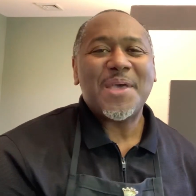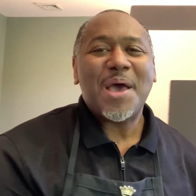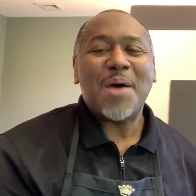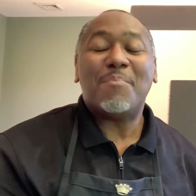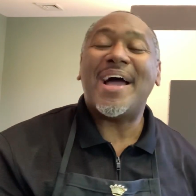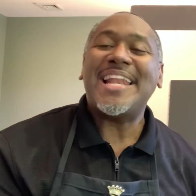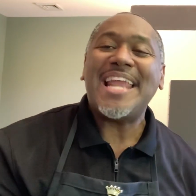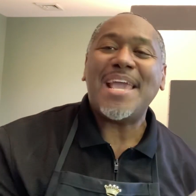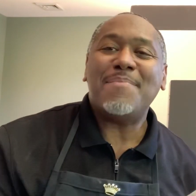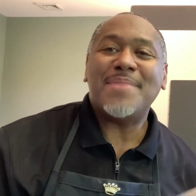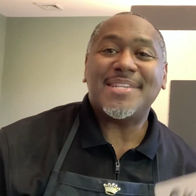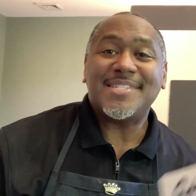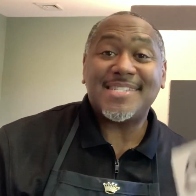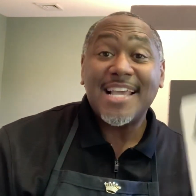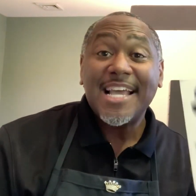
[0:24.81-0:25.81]
my name
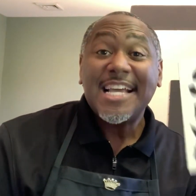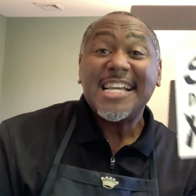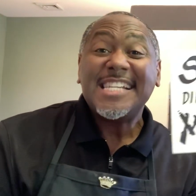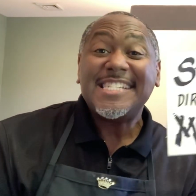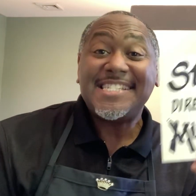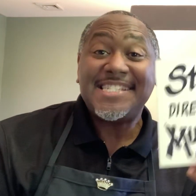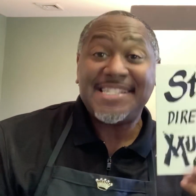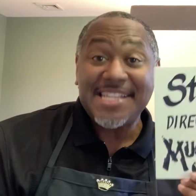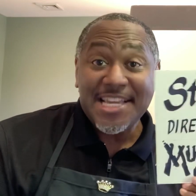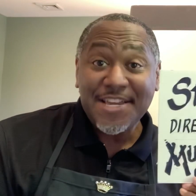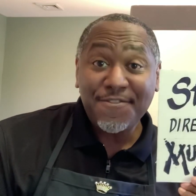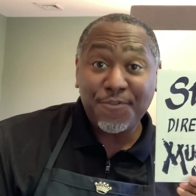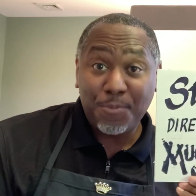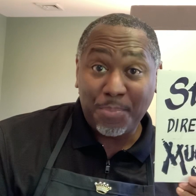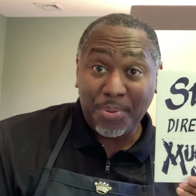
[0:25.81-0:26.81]
is
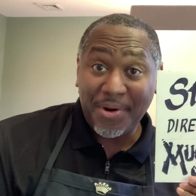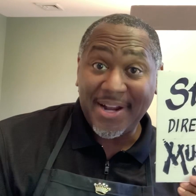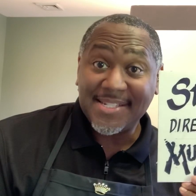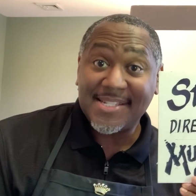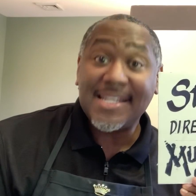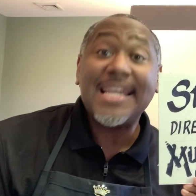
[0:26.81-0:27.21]
Steve Prince,